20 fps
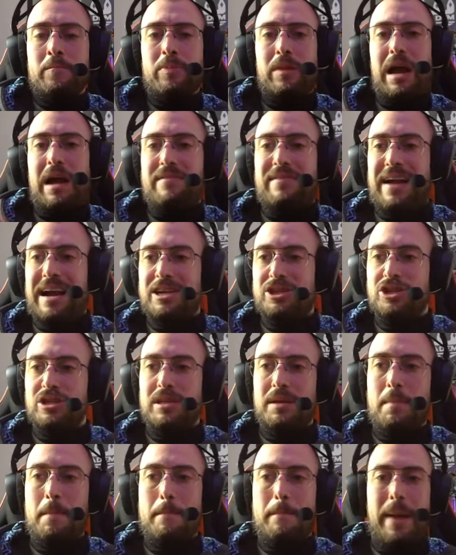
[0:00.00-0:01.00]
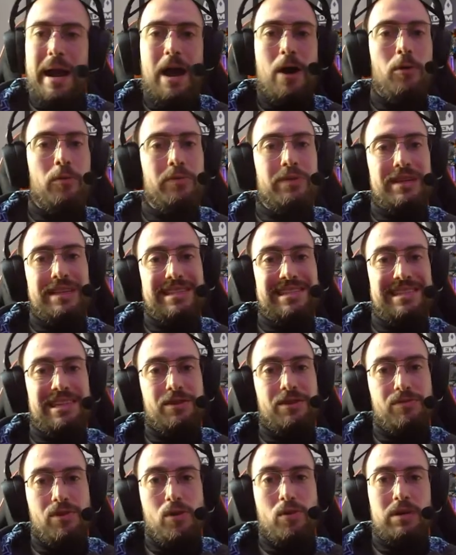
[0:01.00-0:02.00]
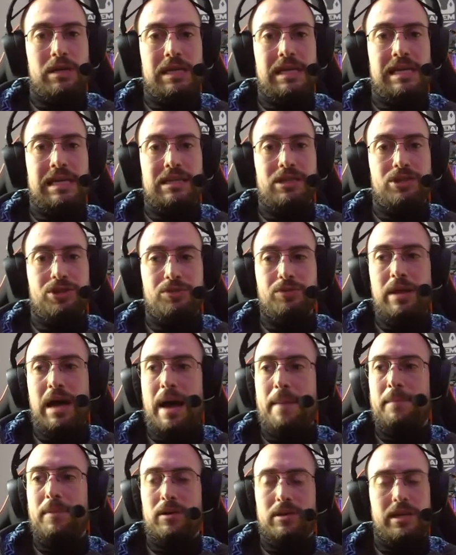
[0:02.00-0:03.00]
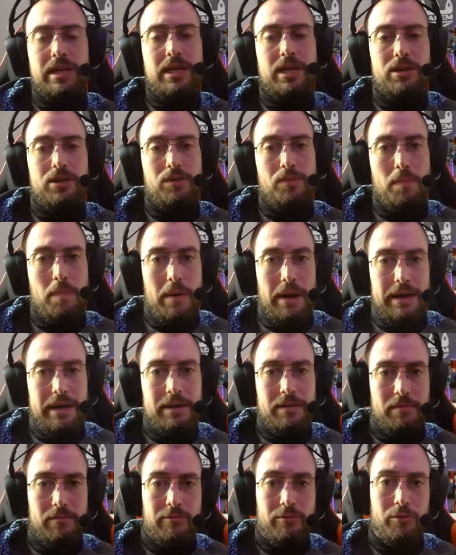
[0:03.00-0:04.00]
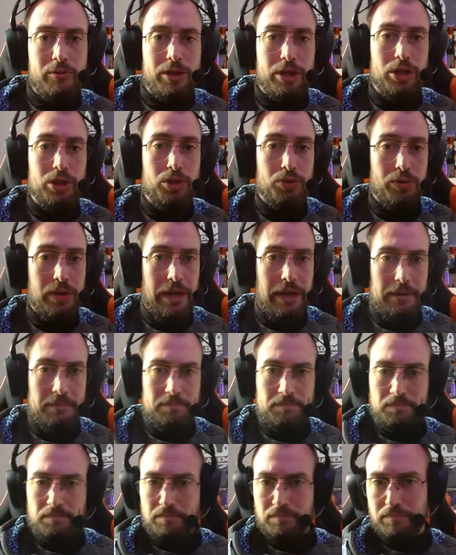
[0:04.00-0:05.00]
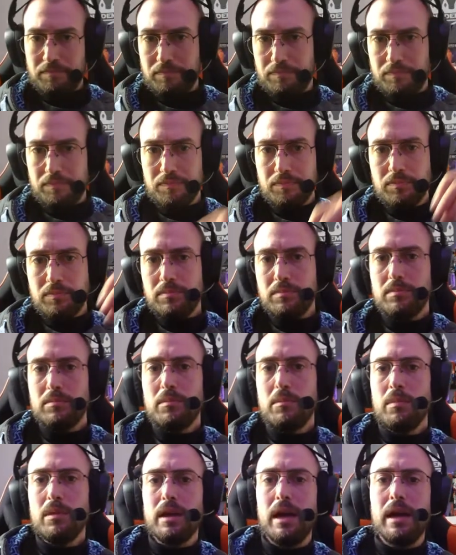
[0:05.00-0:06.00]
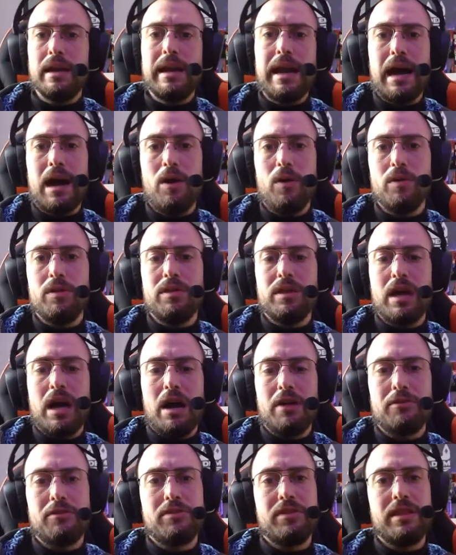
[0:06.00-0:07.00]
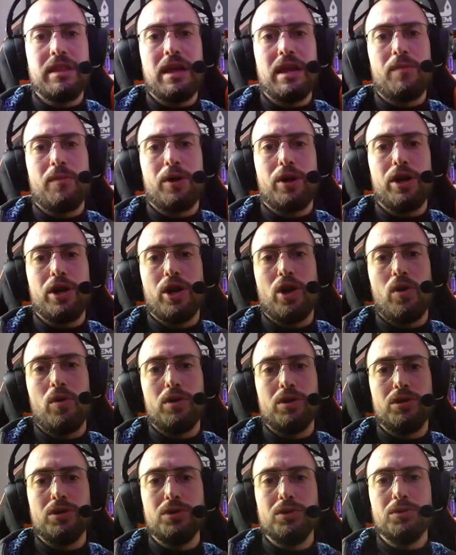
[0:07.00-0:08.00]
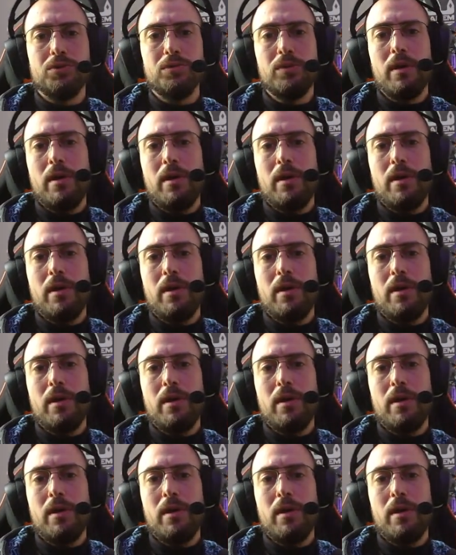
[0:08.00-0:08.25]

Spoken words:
I've actually bound the 0 key to that particular button for the looting. Now, the other thing that we're going to go and do,